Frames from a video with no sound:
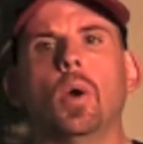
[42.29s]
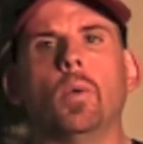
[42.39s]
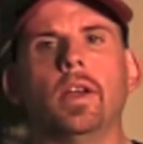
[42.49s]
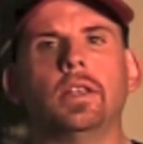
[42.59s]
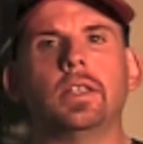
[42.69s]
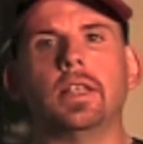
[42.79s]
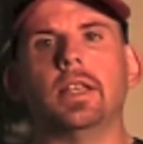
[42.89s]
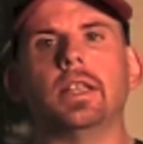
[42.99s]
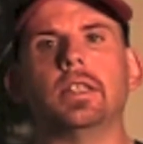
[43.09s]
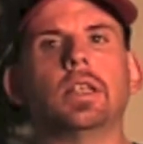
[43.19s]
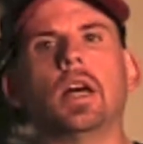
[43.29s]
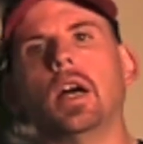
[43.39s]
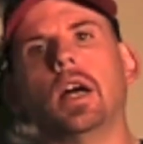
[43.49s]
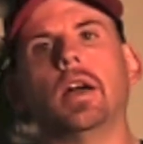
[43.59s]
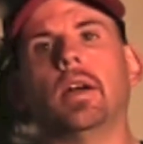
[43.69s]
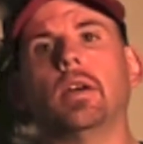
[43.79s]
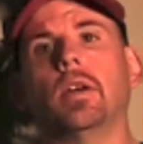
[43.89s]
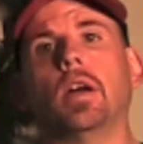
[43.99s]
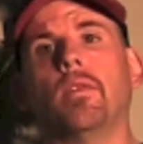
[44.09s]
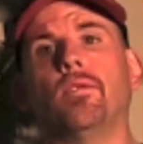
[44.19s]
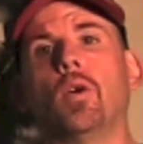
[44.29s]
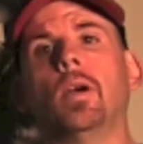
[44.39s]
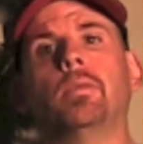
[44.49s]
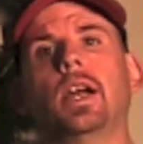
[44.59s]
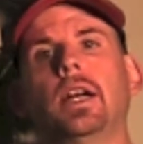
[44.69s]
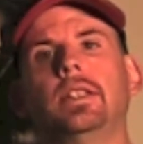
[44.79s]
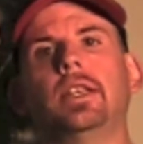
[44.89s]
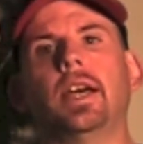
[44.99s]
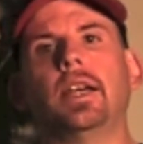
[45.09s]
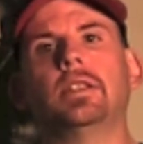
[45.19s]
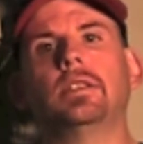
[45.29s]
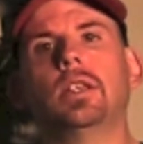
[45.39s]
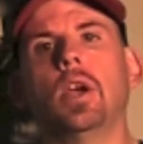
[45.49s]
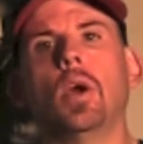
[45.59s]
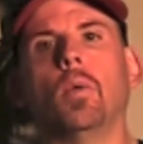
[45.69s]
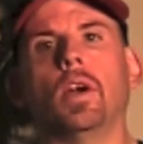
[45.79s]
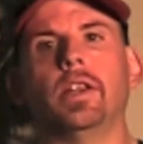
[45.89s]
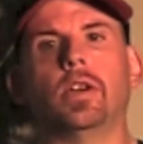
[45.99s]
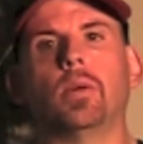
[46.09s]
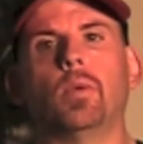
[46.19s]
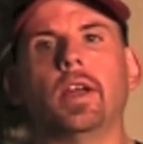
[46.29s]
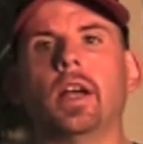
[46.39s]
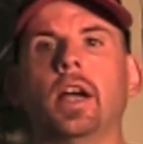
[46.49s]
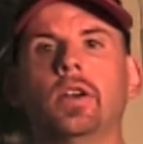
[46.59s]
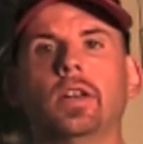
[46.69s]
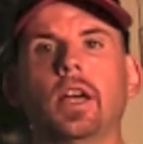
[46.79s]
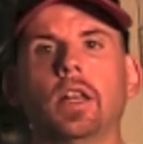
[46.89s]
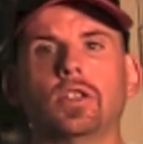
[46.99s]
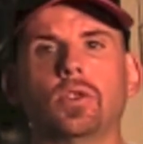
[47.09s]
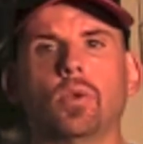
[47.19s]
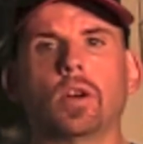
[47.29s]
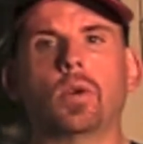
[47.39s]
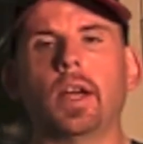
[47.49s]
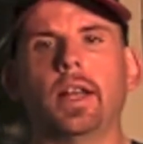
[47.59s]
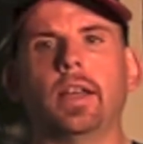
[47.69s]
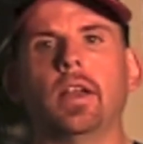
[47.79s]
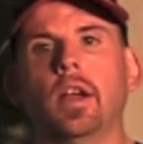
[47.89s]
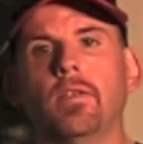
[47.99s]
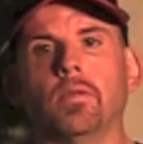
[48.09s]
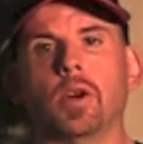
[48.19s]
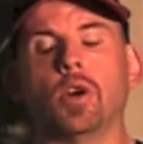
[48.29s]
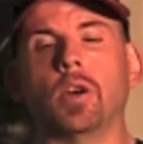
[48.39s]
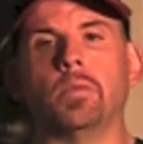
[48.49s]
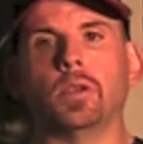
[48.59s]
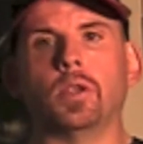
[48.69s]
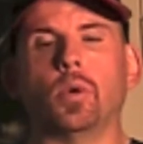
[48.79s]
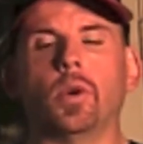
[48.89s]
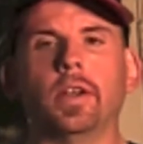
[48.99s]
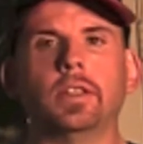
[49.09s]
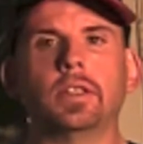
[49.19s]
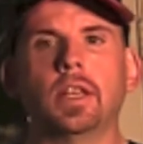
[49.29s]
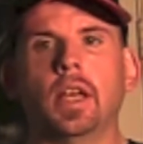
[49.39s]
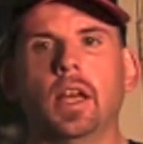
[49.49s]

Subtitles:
which is a forum contest where you can win $100 store credit from Kokomo Toys.